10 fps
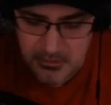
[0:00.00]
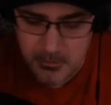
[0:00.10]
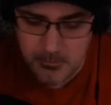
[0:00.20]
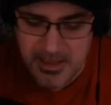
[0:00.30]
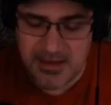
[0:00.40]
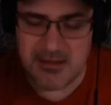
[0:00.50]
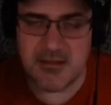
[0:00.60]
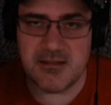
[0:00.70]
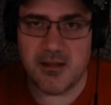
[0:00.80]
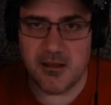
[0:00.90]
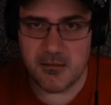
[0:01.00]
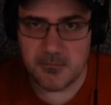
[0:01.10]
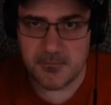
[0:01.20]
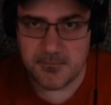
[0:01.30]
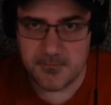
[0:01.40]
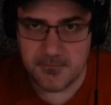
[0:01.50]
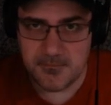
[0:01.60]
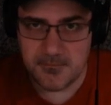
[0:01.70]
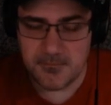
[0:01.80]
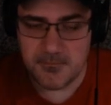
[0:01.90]
back in the day,
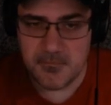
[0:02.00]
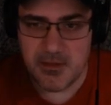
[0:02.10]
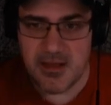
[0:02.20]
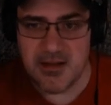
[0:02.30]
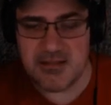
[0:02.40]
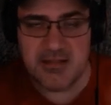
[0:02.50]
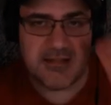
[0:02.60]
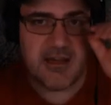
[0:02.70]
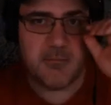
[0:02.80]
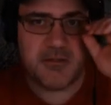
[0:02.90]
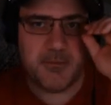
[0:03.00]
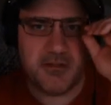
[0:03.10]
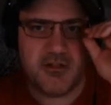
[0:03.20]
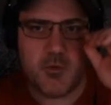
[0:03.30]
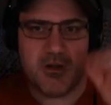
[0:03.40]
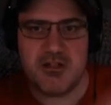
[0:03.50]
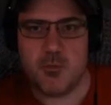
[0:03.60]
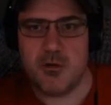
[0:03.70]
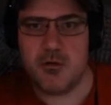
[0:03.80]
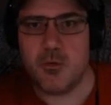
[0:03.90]
and it's the same as Police Quest
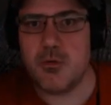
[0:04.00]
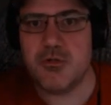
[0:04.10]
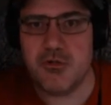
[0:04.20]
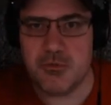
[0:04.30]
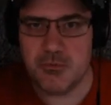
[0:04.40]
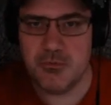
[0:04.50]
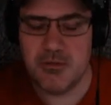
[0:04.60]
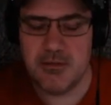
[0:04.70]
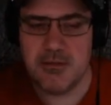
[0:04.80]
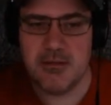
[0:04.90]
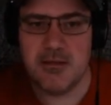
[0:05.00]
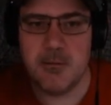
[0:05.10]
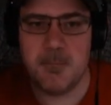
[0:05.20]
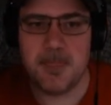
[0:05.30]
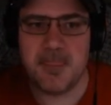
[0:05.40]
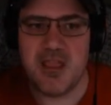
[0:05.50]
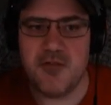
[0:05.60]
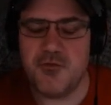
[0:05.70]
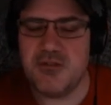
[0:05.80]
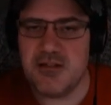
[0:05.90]
1 or 2.
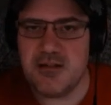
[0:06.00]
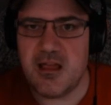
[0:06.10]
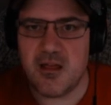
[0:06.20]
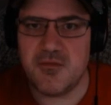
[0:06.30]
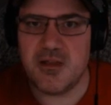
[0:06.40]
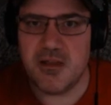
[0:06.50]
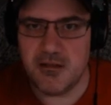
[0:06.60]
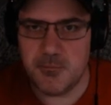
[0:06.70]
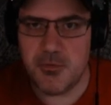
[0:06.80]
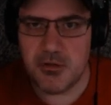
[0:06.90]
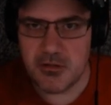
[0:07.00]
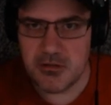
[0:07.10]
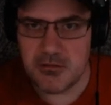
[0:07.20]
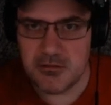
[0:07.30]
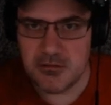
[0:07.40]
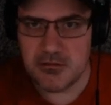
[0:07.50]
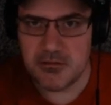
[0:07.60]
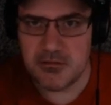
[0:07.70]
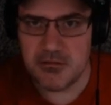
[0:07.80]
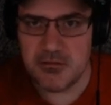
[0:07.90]
If you didn't have the hint book,
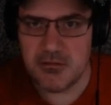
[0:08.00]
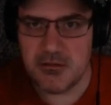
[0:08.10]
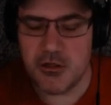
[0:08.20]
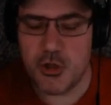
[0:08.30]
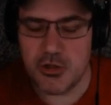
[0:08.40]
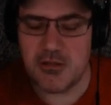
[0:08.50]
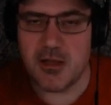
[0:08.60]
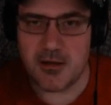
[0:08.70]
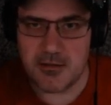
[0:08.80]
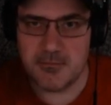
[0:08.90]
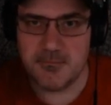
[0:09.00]
good luck,